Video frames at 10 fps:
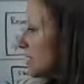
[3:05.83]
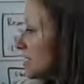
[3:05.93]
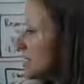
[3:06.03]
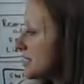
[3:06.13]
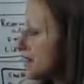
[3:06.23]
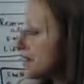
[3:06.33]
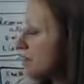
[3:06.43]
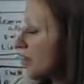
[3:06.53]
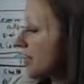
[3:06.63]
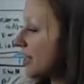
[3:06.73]
Sales and
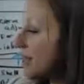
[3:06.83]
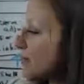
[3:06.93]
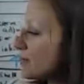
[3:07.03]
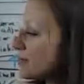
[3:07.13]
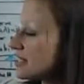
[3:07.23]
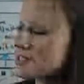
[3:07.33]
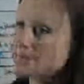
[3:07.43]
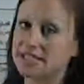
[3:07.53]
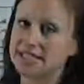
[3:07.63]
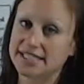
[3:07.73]
marketing goes and
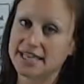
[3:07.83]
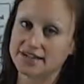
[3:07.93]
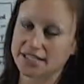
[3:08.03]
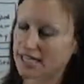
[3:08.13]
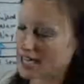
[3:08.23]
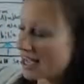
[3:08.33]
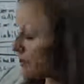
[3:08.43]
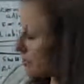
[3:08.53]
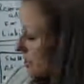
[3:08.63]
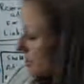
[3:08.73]
speaks to sales and
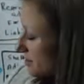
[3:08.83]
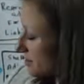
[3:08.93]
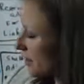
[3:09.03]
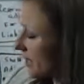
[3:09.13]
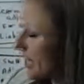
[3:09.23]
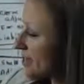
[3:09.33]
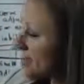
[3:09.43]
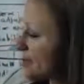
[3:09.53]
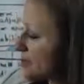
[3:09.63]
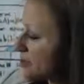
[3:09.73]
accounts, the
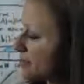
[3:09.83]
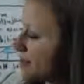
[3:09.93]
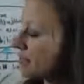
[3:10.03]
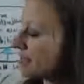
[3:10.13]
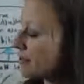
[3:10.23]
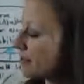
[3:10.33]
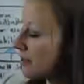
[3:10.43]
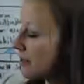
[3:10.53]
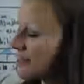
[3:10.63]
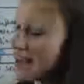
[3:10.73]
liaison between
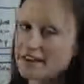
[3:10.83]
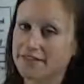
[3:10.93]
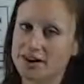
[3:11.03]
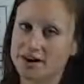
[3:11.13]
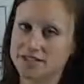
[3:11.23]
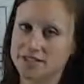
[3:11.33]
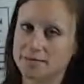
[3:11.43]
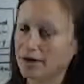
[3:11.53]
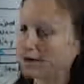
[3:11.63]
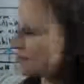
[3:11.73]
they and the
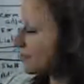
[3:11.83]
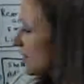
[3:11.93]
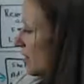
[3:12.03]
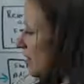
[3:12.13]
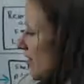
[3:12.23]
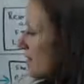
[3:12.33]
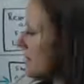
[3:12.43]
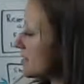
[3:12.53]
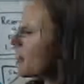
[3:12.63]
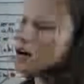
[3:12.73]
customer, and
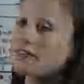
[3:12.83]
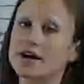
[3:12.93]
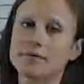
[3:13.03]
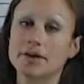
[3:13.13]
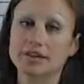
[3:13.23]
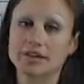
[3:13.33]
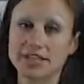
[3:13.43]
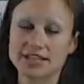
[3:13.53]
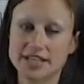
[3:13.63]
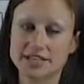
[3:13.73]
they say, all right, we're going to look
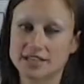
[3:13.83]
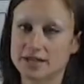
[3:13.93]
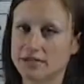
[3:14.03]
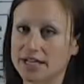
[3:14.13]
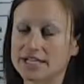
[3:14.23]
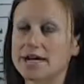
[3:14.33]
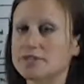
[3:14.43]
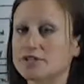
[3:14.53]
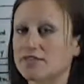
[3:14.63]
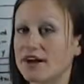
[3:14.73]
at this, and we're going to
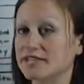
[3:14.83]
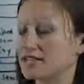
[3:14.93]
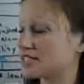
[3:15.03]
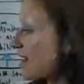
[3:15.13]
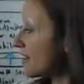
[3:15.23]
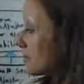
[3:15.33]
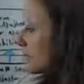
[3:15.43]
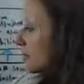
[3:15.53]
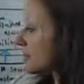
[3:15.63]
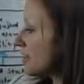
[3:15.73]
attempt to
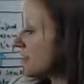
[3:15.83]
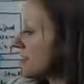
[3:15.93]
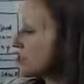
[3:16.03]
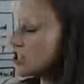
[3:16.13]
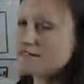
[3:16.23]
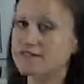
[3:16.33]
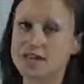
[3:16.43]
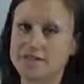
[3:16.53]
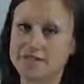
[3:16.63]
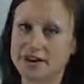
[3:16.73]
reconcile this shelf
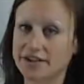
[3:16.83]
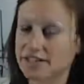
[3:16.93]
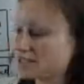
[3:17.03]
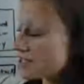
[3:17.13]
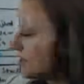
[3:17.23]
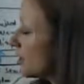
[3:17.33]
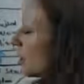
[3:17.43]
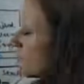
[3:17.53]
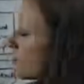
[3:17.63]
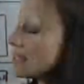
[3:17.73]
stock variance,
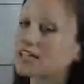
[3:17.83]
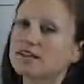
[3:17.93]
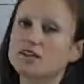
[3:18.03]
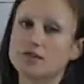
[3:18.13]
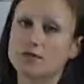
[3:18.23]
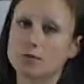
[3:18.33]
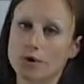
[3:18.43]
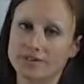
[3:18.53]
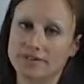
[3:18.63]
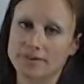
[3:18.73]
but we need a little
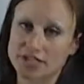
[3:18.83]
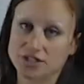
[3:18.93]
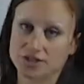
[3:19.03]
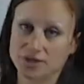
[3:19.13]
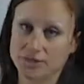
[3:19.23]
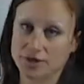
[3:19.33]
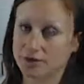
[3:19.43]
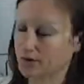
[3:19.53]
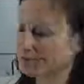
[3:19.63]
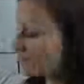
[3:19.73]
more information from you.